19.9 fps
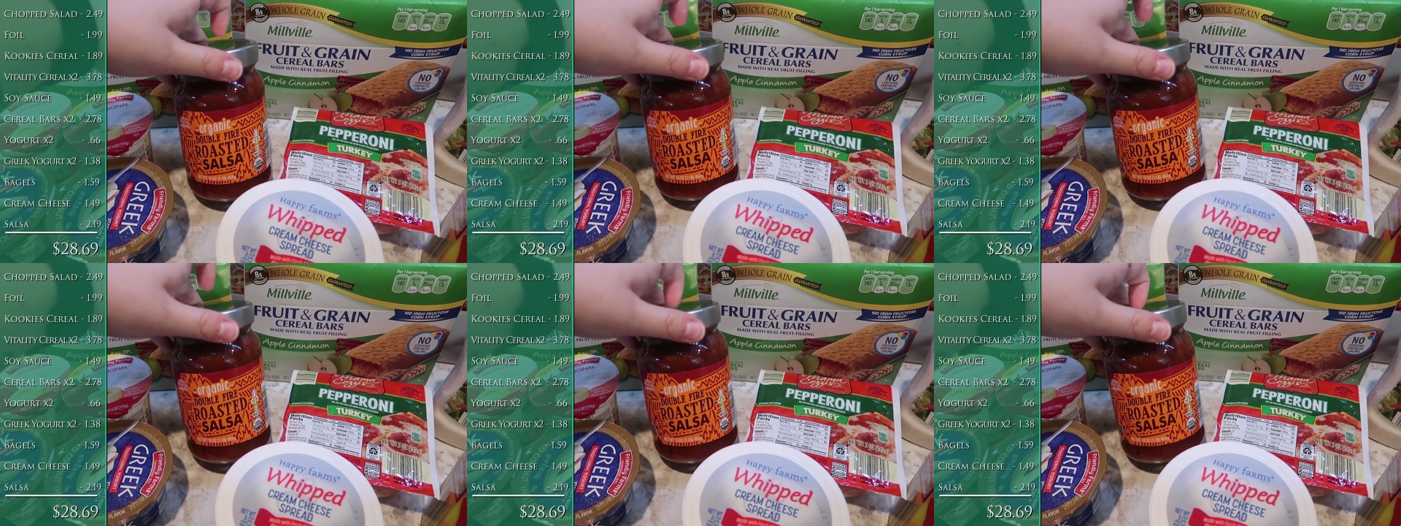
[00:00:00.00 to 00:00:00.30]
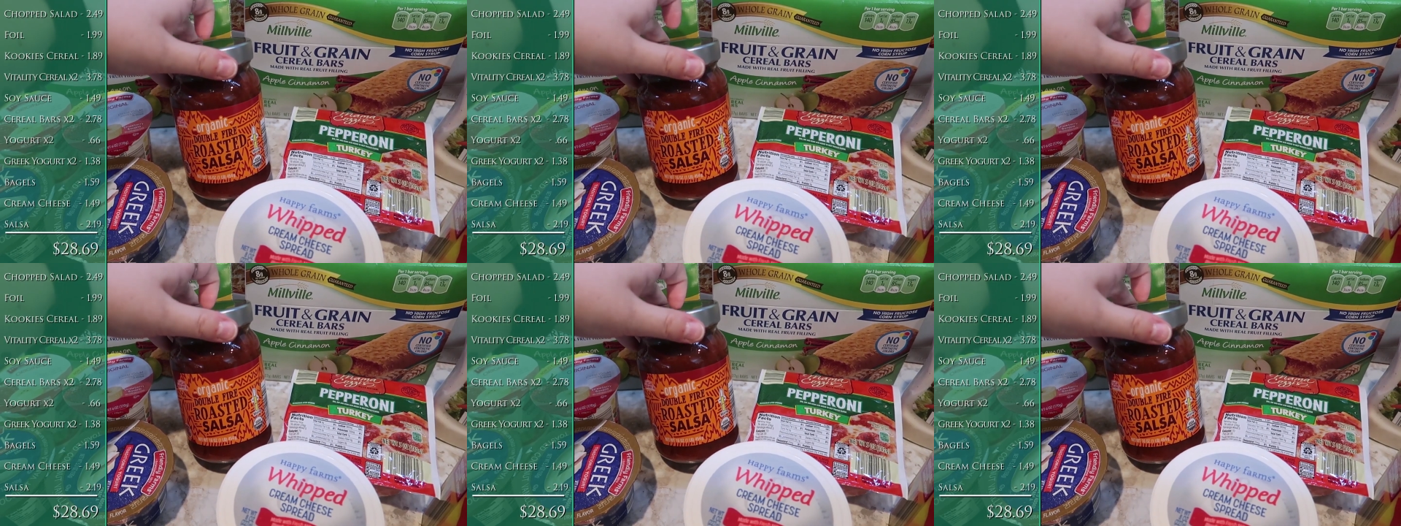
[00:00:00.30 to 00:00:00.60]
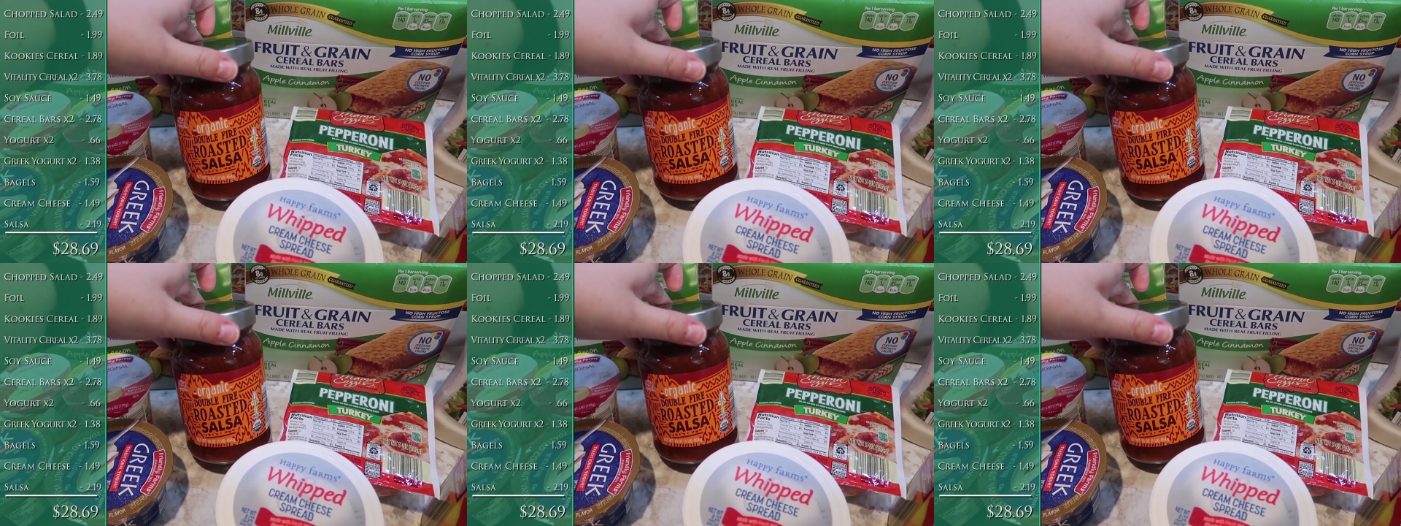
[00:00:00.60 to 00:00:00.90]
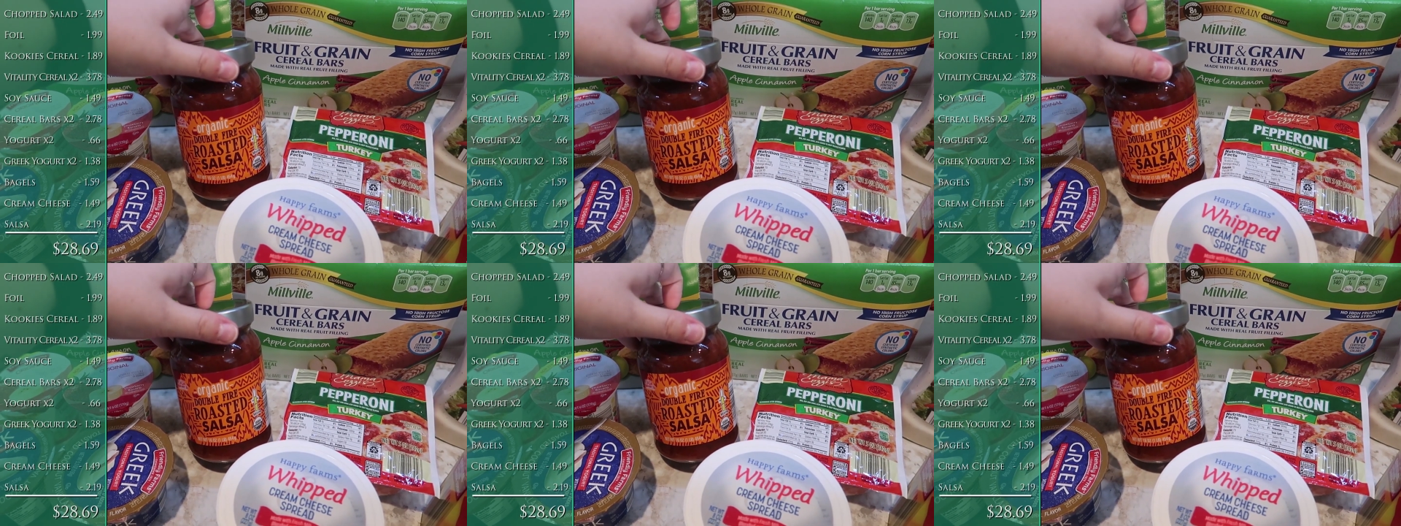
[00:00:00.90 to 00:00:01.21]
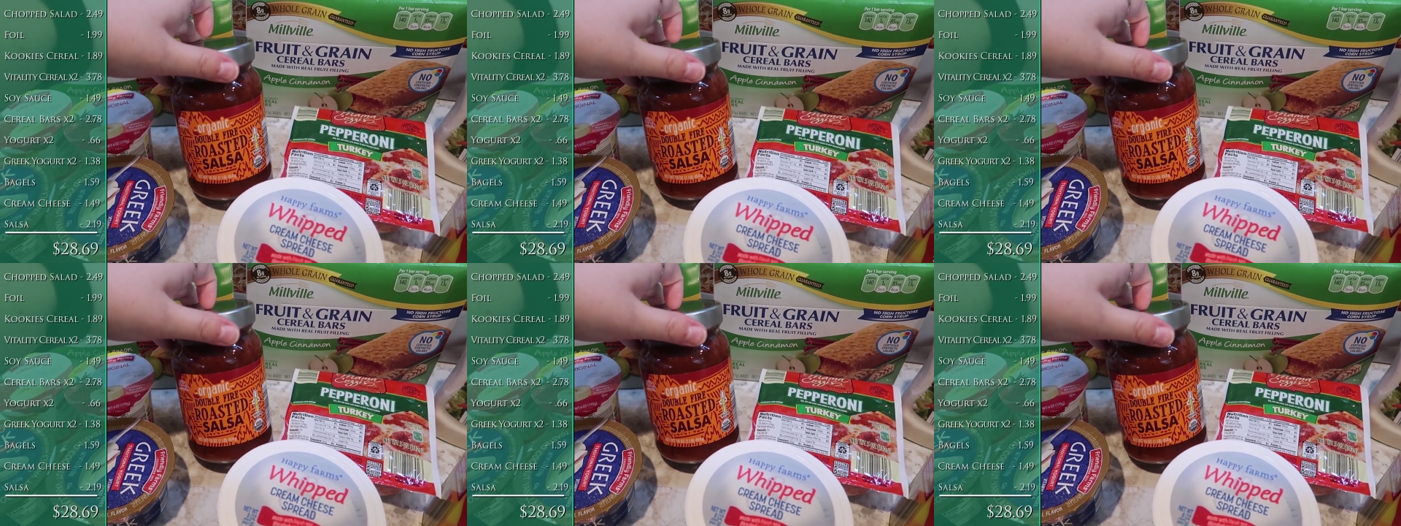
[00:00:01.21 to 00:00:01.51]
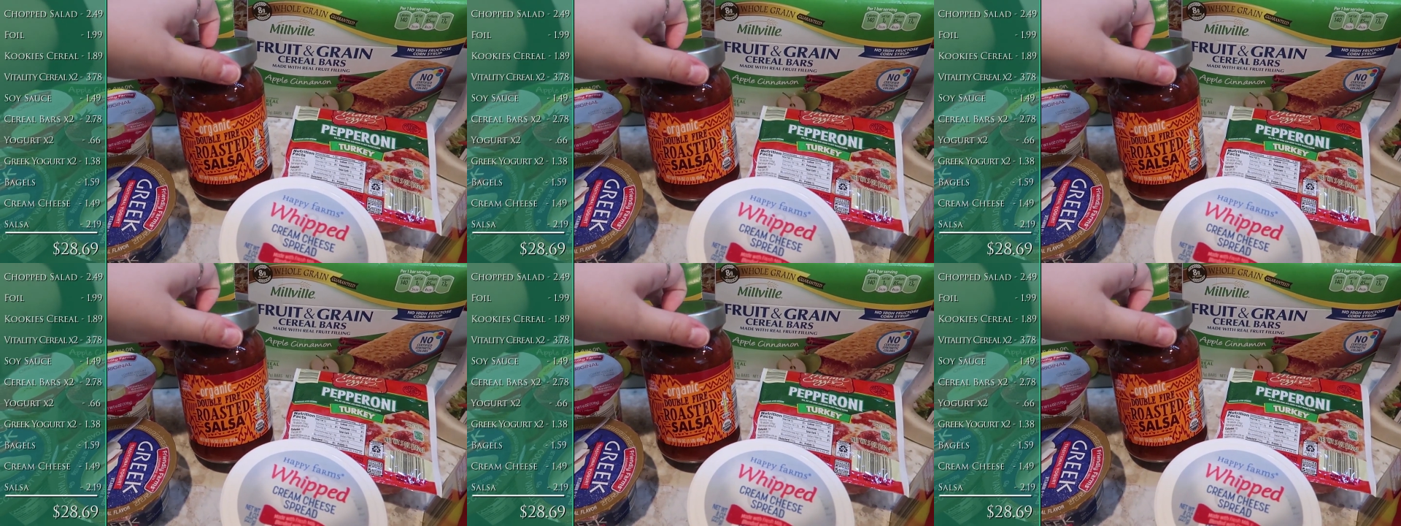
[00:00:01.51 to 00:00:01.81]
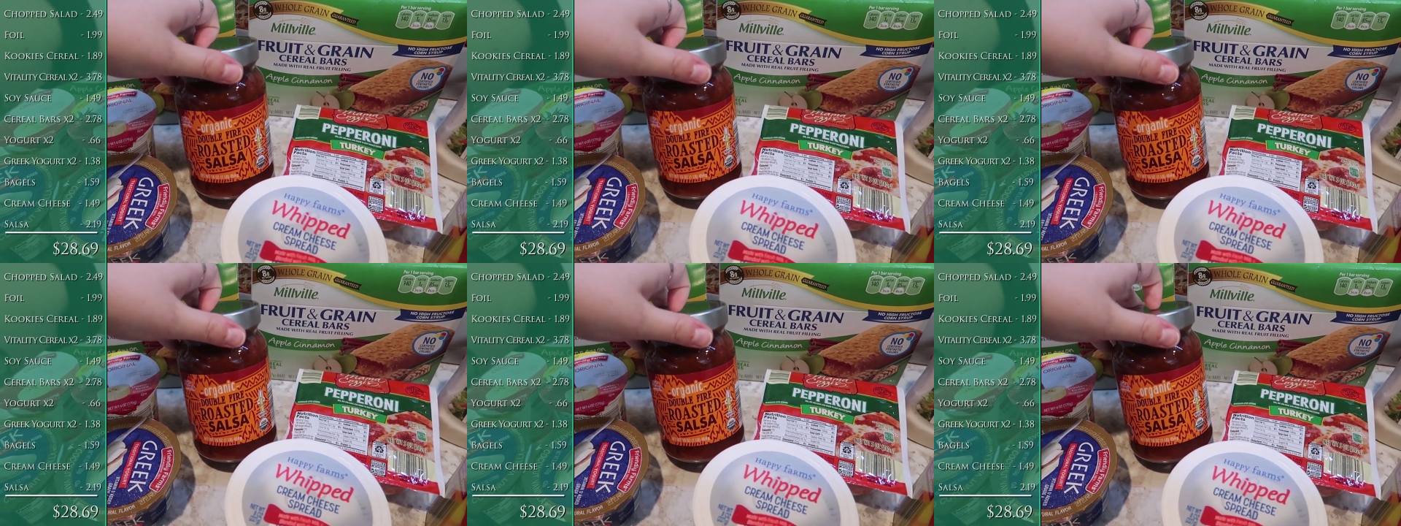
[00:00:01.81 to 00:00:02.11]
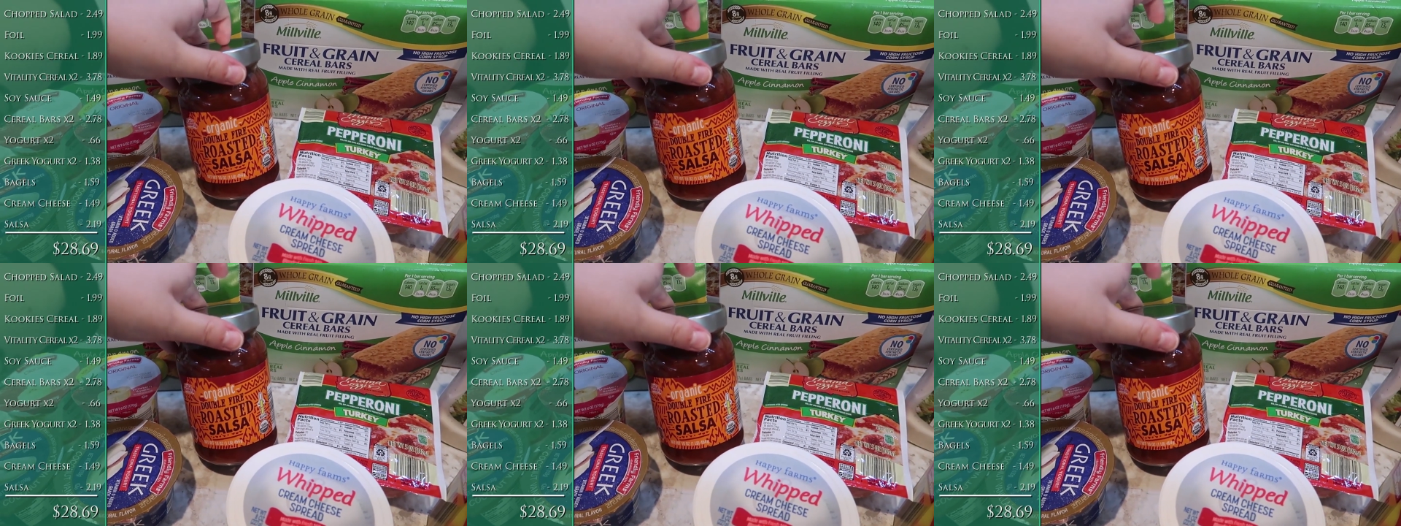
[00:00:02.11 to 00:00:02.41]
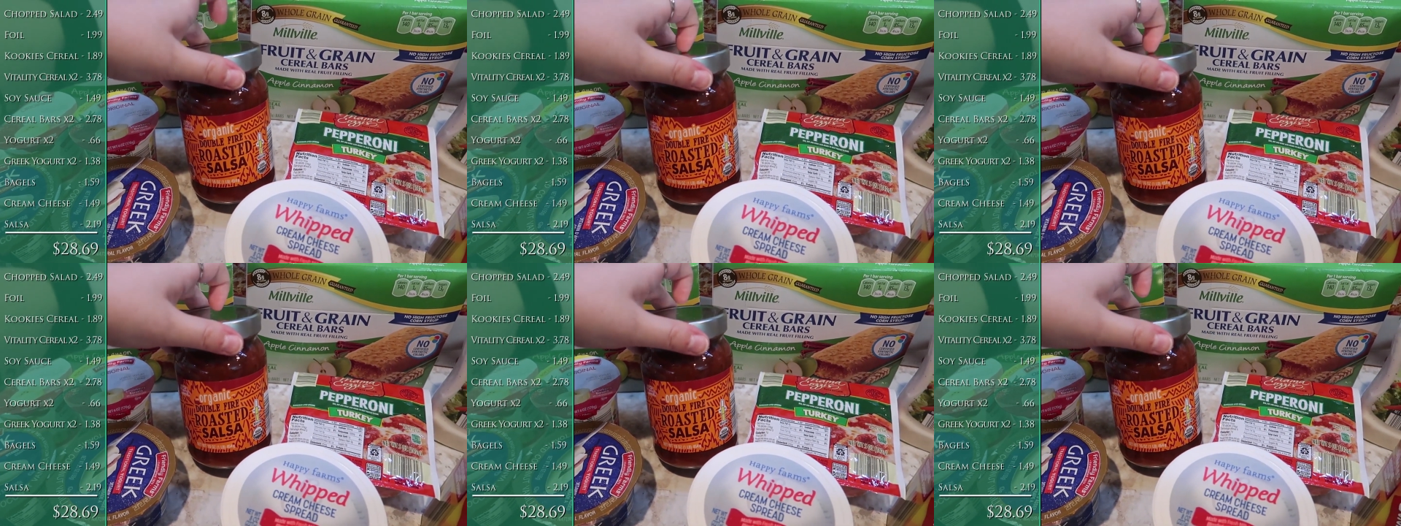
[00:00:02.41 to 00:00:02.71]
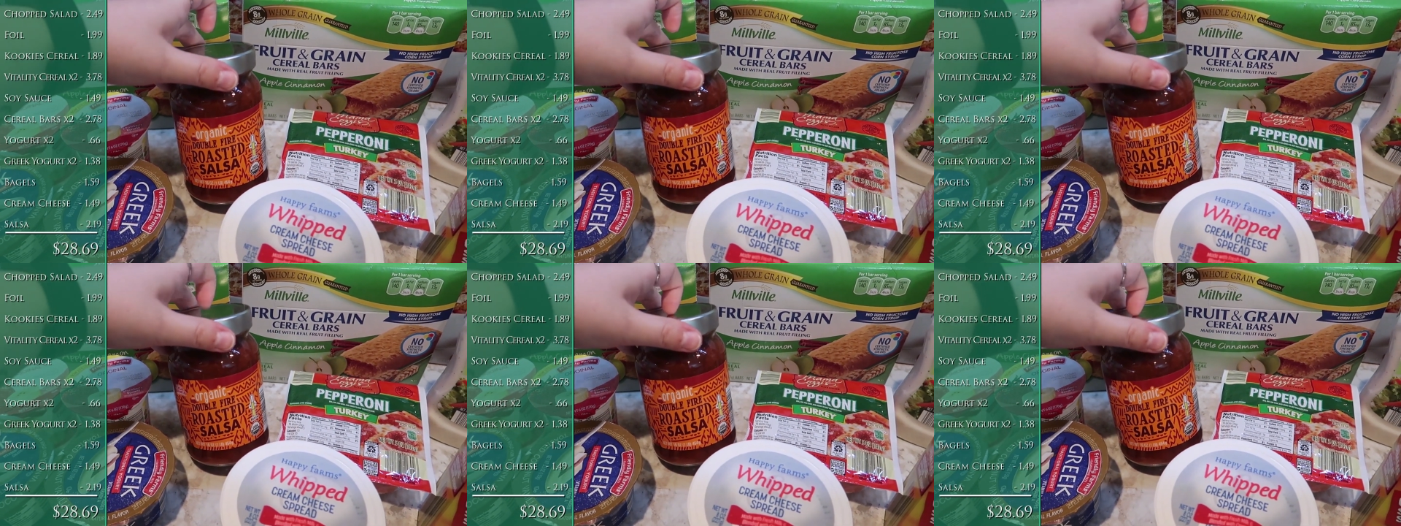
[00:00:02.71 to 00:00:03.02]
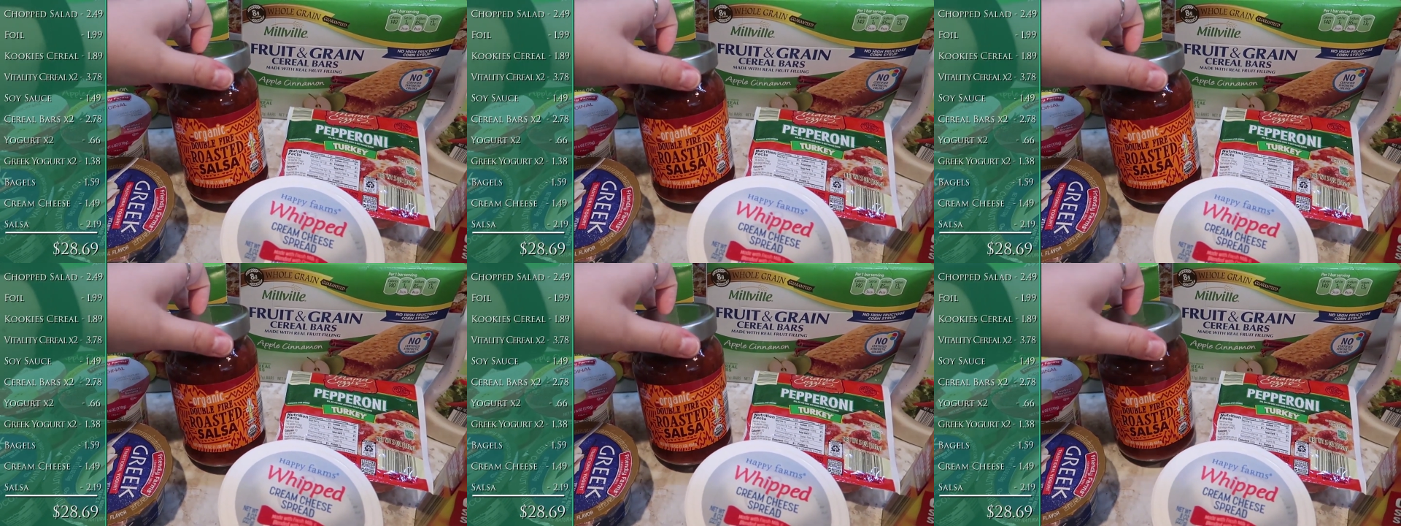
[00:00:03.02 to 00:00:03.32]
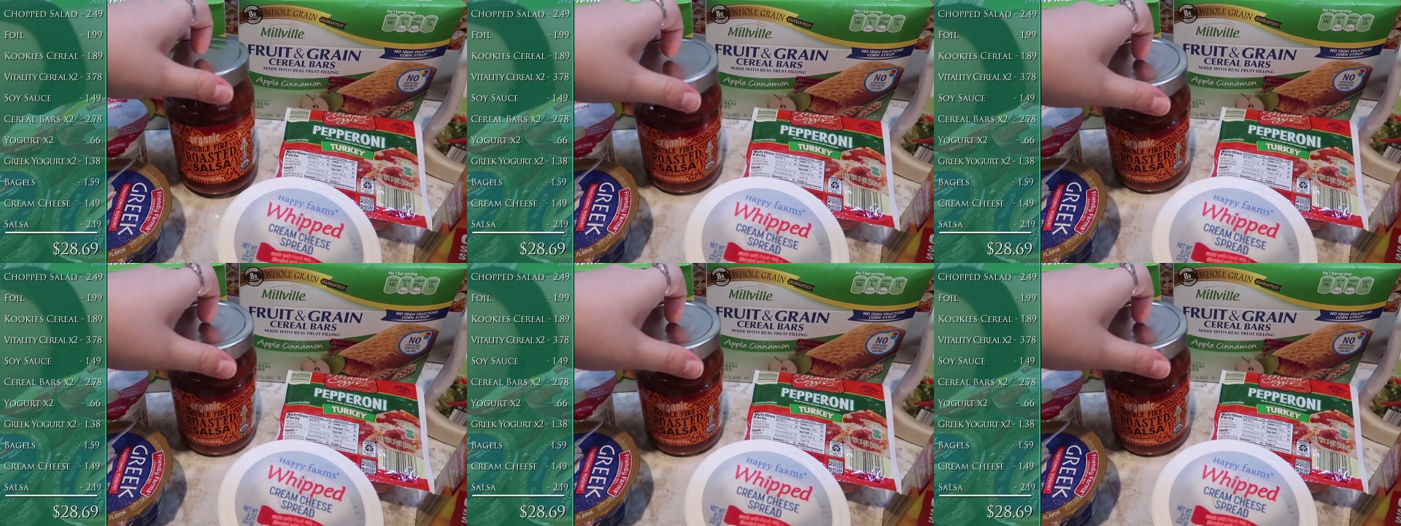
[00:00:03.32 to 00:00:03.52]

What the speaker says: (no speaker visible)